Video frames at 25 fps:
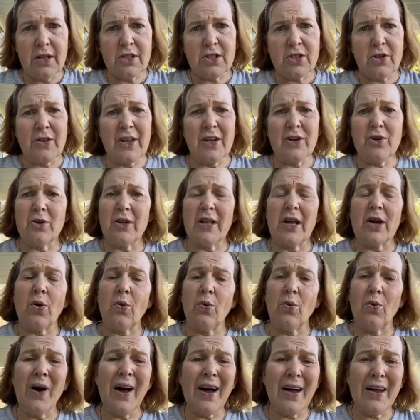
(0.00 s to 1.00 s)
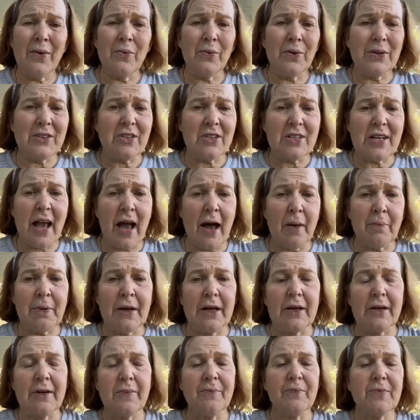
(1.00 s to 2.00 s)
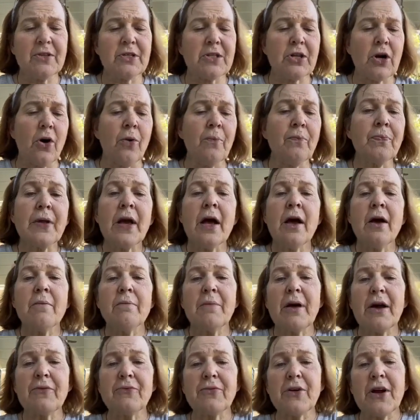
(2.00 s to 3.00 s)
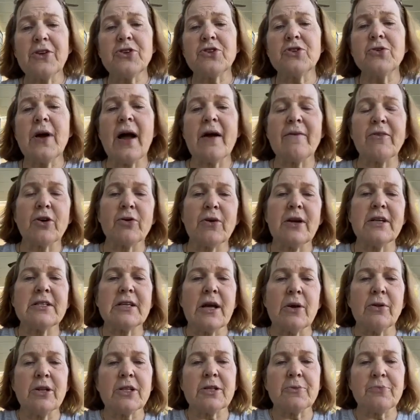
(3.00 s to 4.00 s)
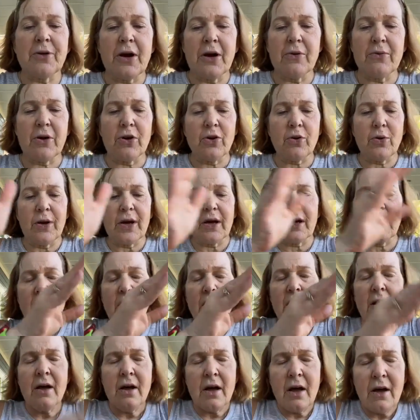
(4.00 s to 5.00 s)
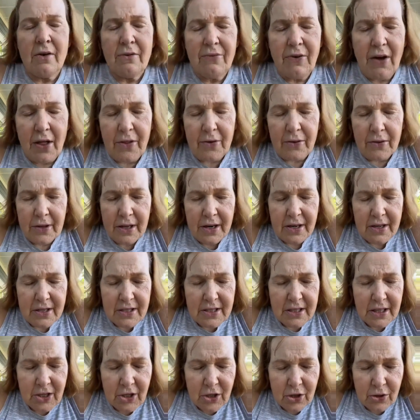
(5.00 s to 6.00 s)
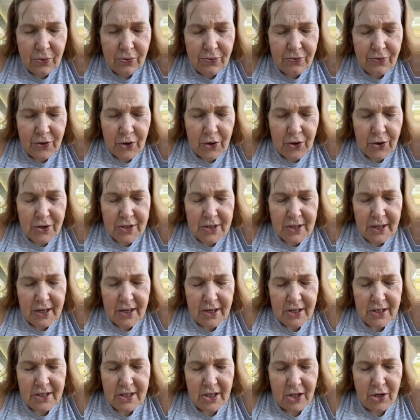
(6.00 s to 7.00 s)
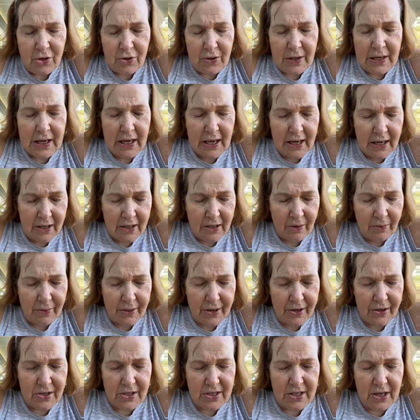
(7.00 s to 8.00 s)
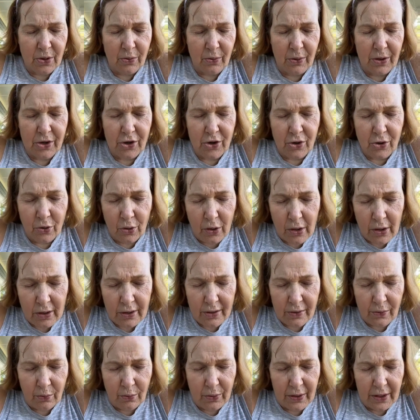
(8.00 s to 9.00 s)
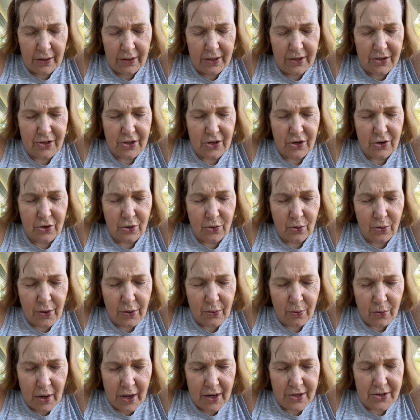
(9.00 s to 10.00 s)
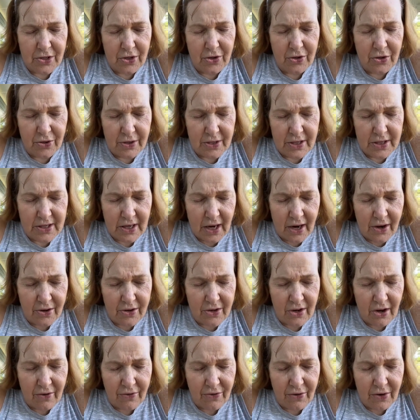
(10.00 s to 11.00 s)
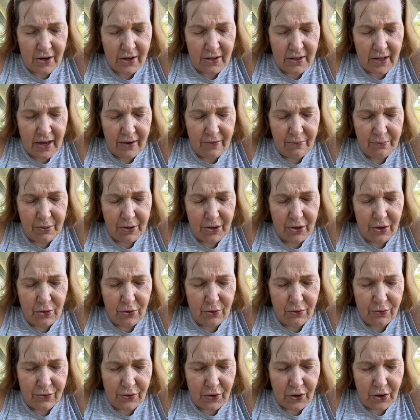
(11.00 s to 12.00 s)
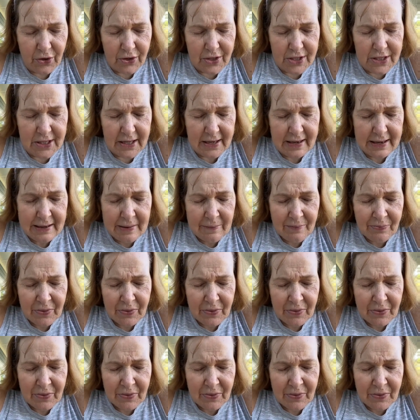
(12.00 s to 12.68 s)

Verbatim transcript: So then you're like, what? What just happened? So, my friends, you have a great day. Let's pray real quick. Father, let us seek you first. Let us seek your kingdom. Let us seek what your will is and your wants and your desires are for our life. Put you first.